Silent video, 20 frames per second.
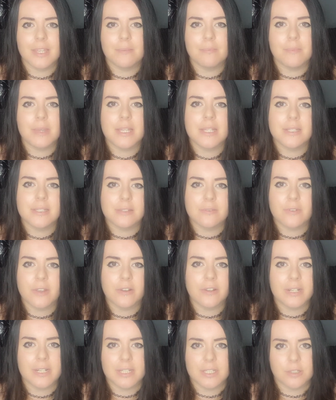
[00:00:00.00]
means
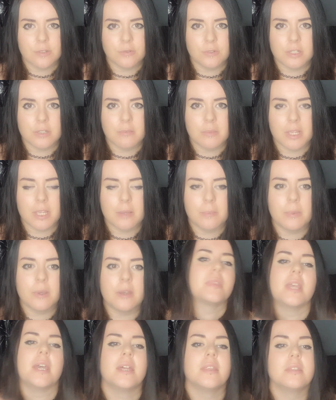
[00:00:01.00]
very little to me.
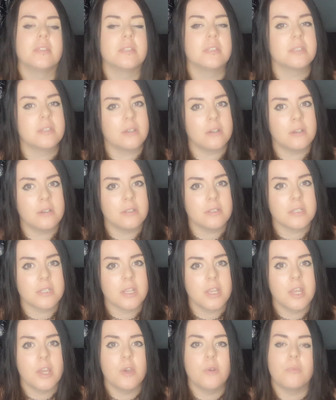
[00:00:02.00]
But at the start,
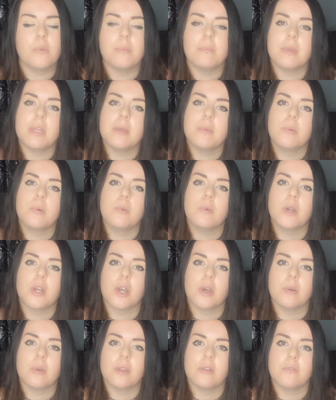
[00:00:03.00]
when people were
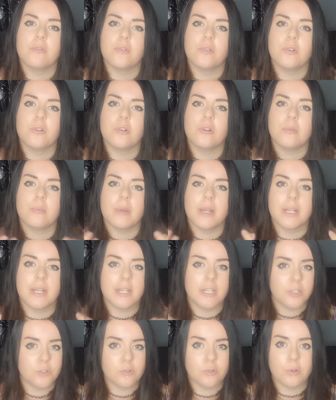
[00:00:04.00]
going for my
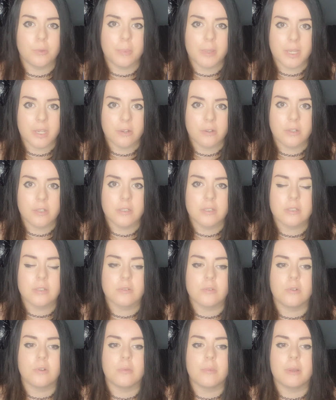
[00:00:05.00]
literal appearance
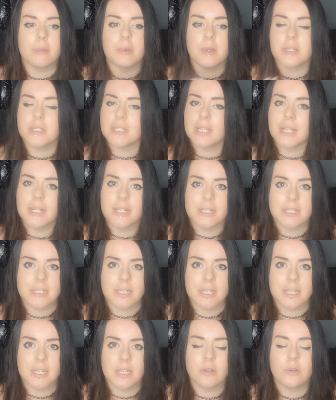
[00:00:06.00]
or my
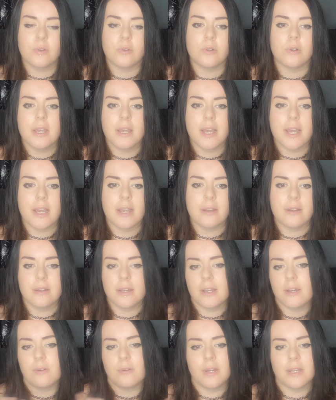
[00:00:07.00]
personality or
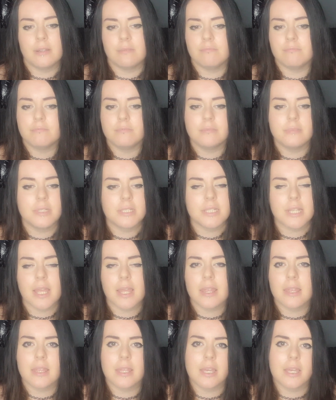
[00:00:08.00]
how I
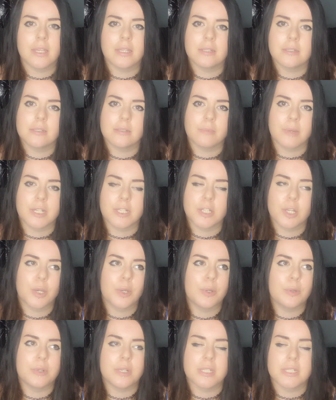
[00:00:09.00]
say things, my
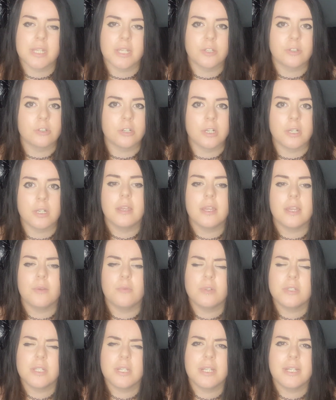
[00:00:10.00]
tone, etc., it
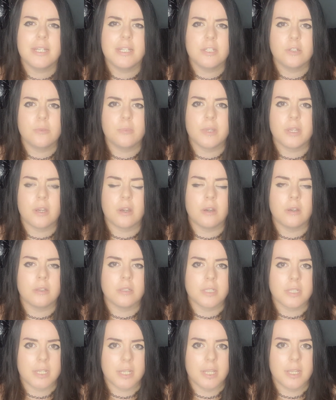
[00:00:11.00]
was a little bit
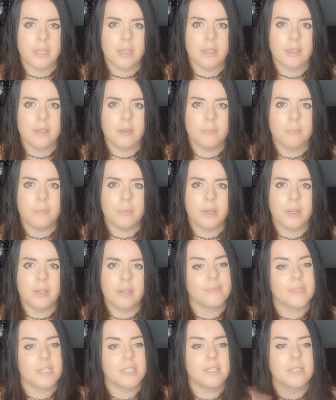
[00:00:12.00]
hard to hear.
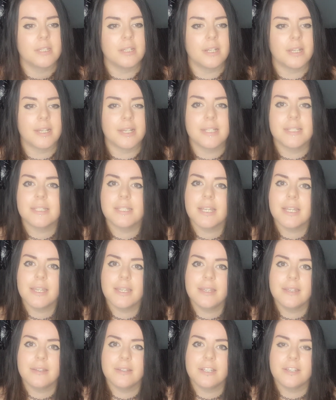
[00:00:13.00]
But like I
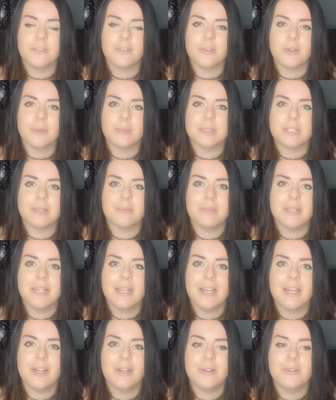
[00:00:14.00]
say, if you upset me
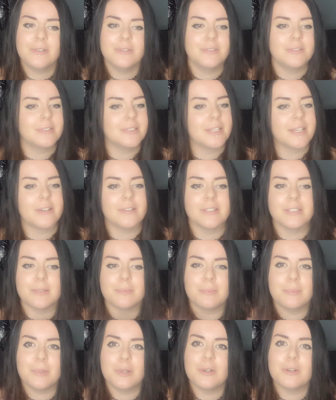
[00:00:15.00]
now, there is a
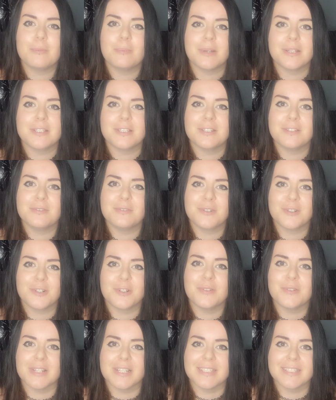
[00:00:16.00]
block button for
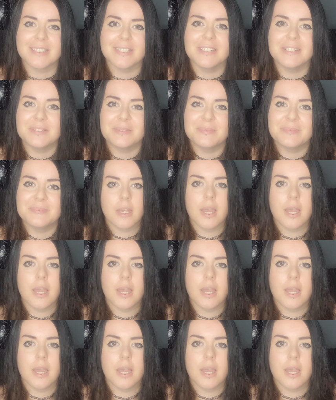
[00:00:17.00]
a reason.